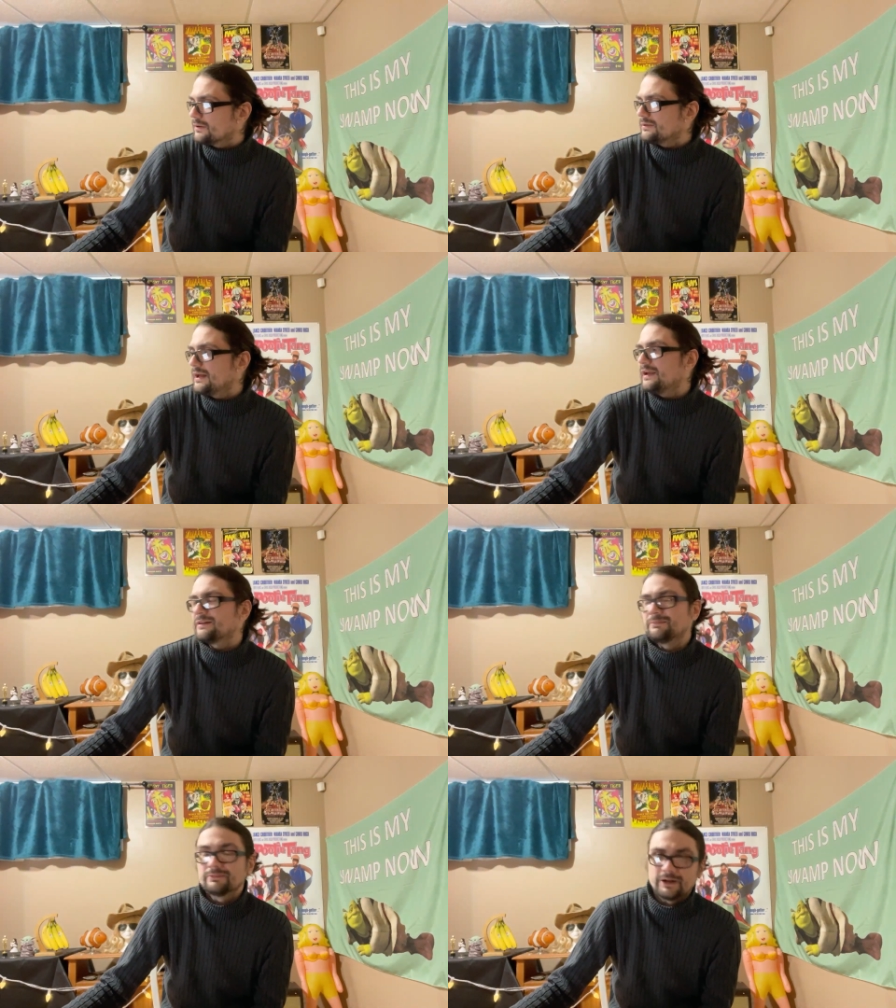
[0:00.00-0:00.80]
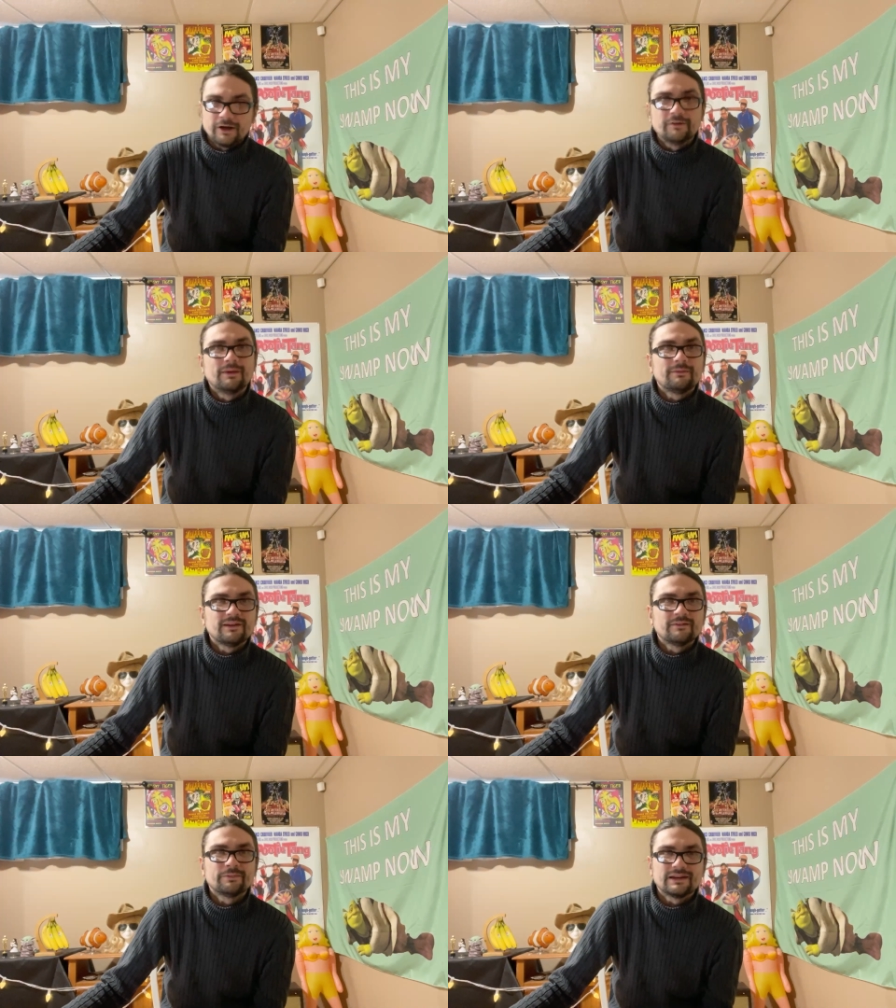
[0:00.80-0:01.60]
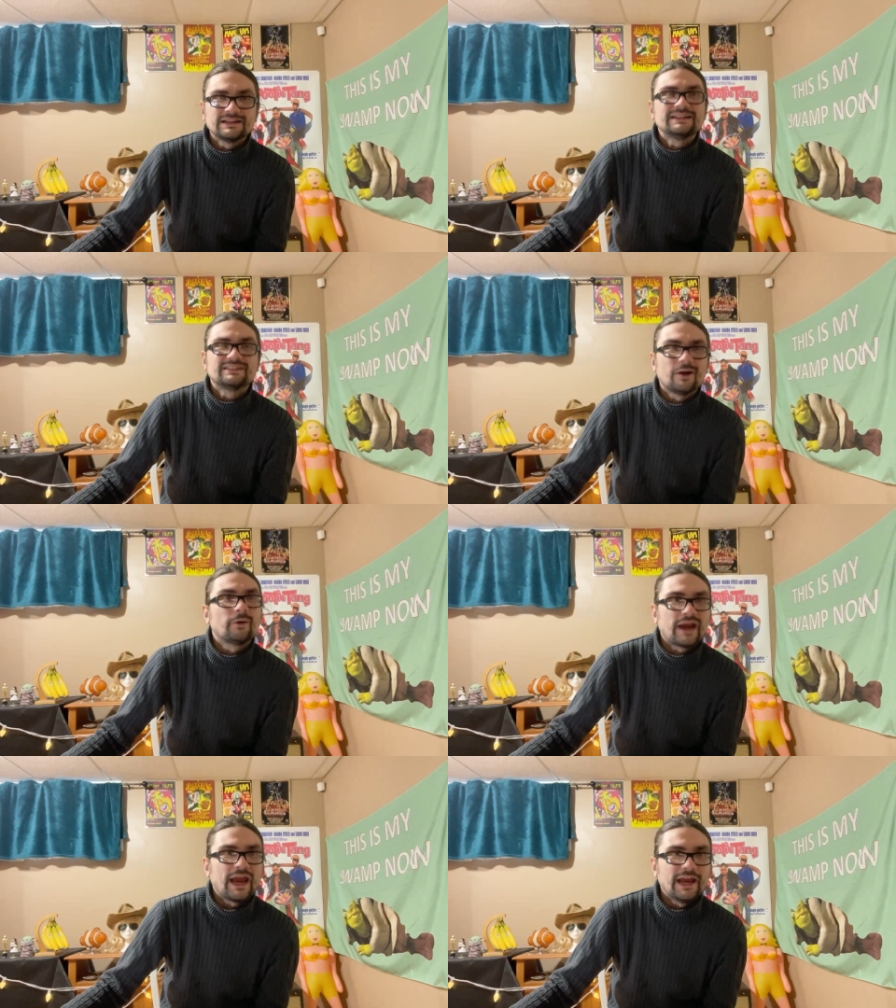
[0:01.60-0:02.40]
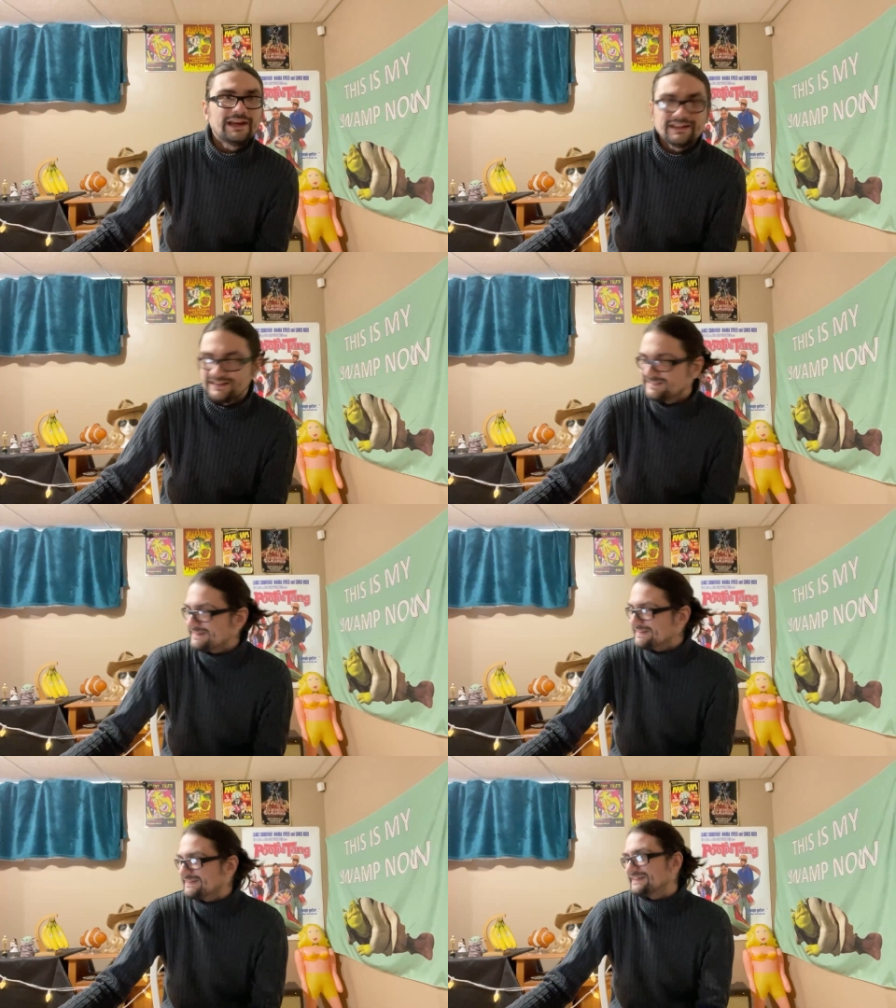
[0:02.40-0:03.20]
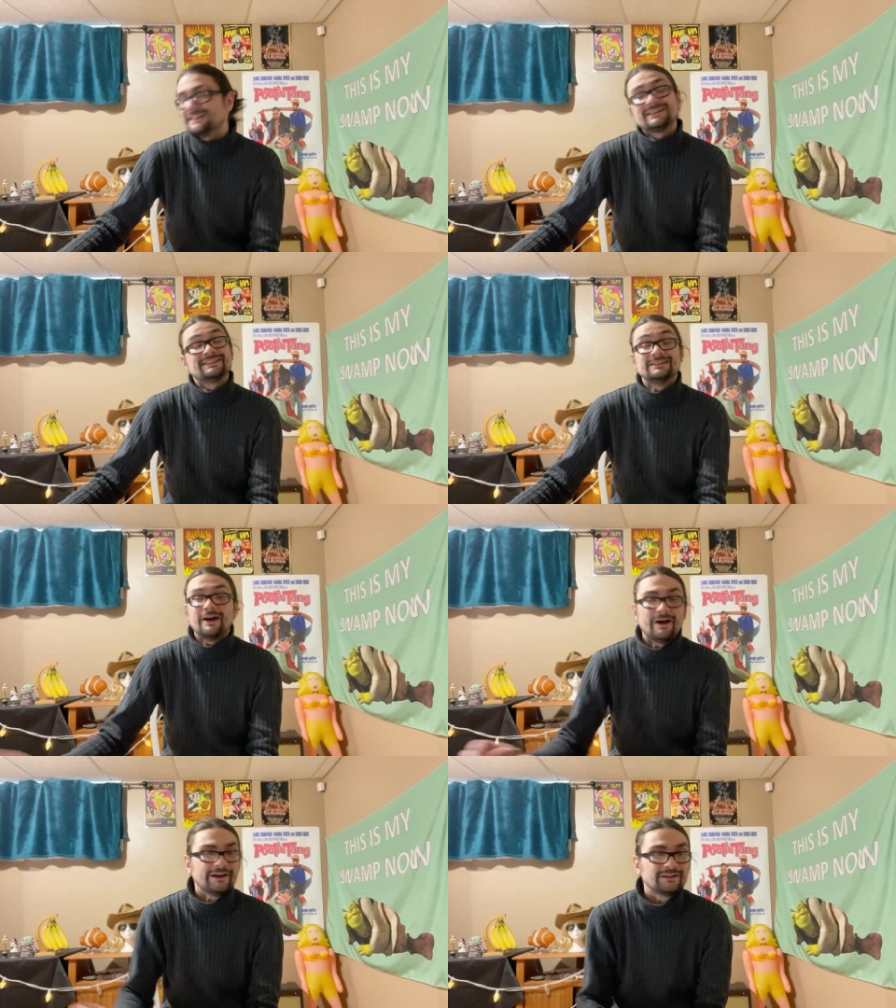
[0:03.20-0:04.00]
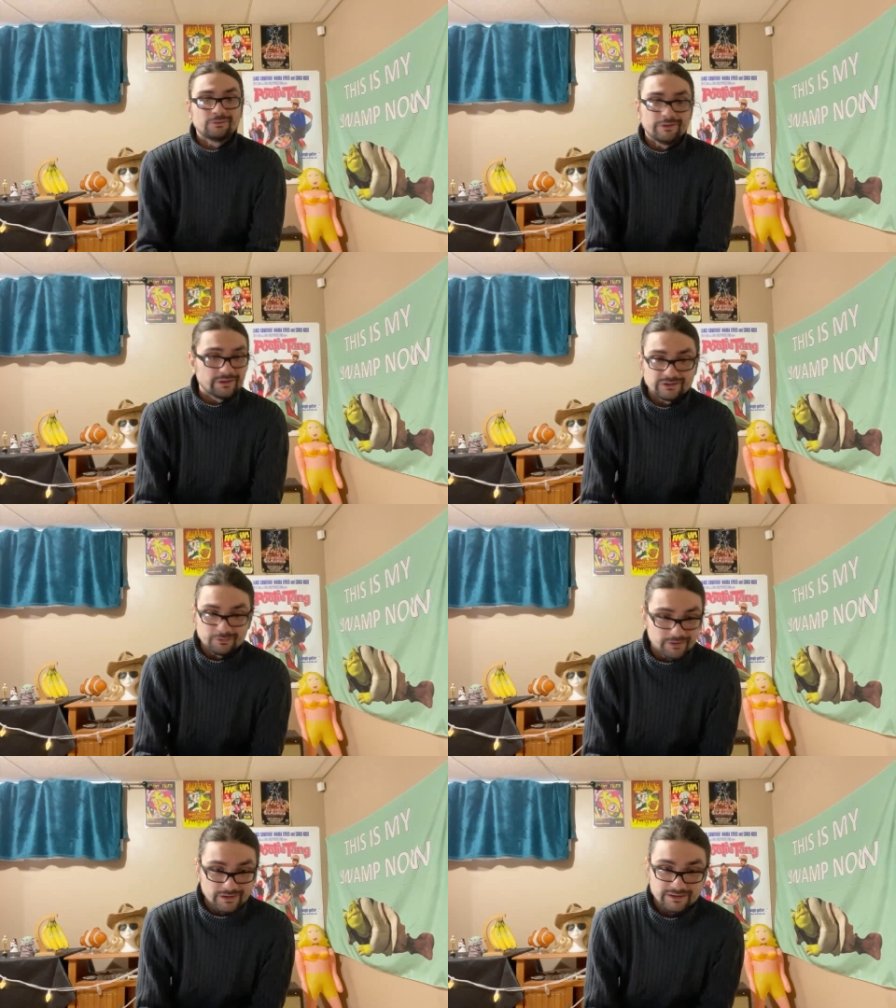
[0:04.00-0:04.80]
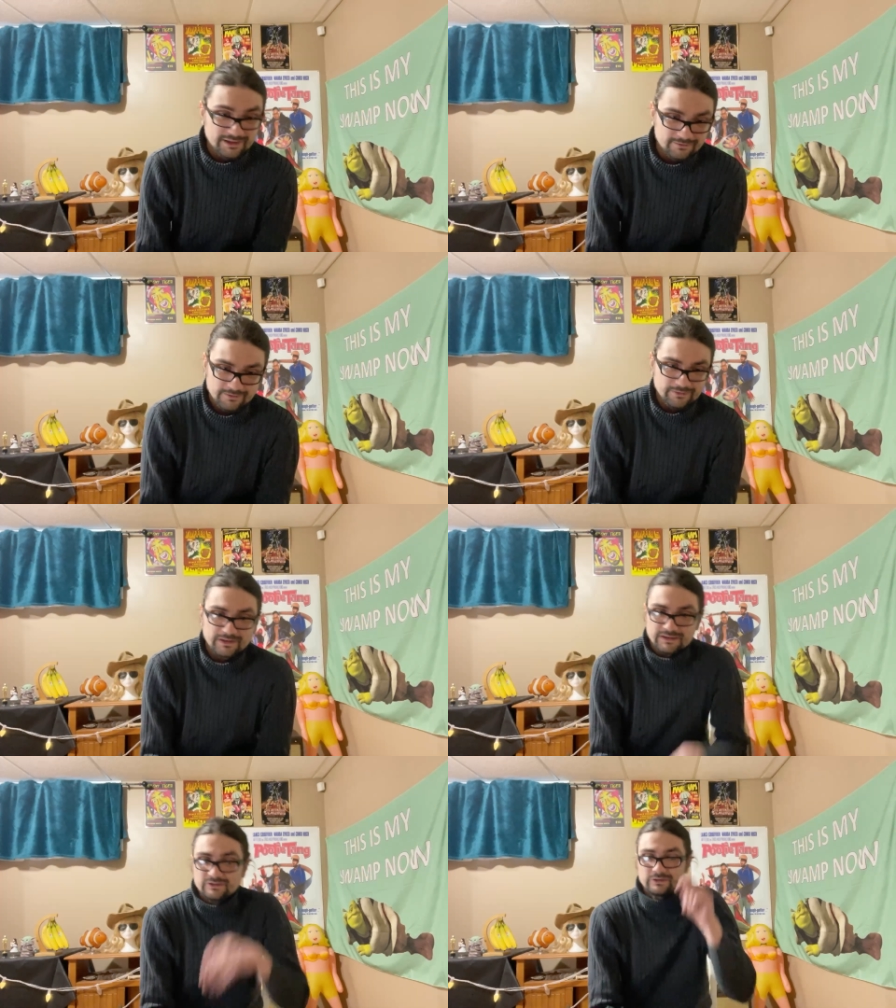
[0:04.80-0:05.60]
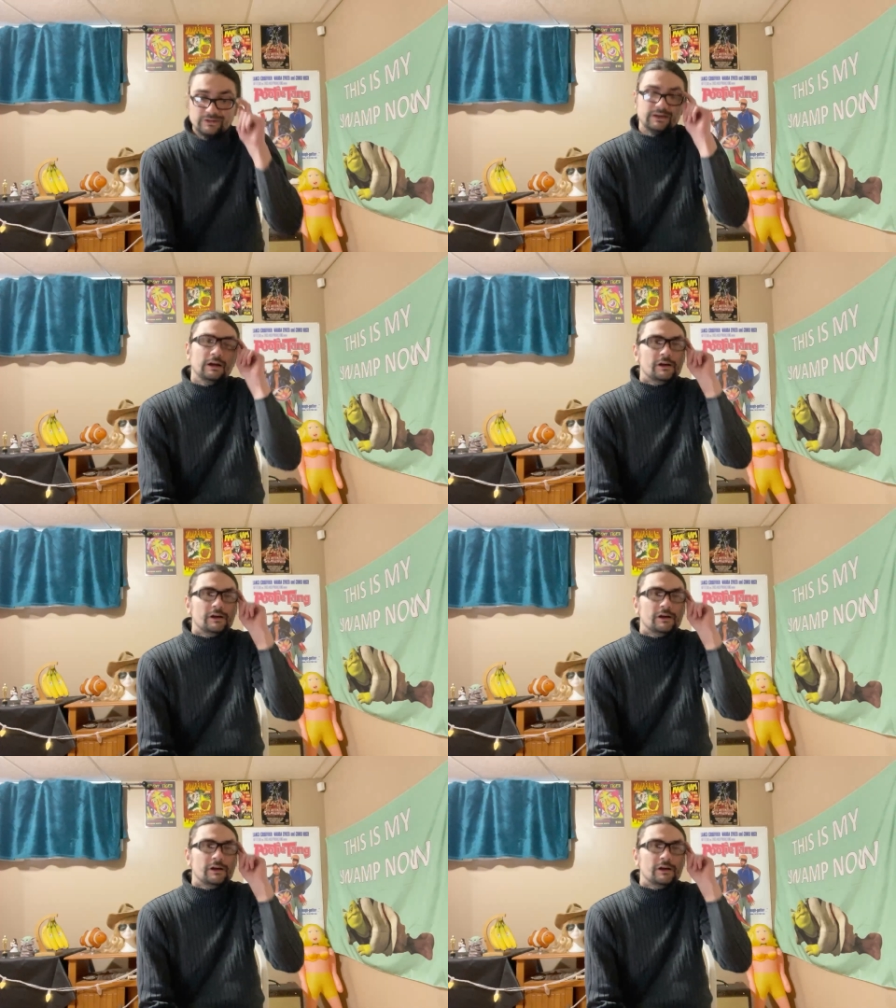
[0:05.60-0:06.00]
Not good, maybe even, but at least okay. This is not his worst work, that's for fucking sure.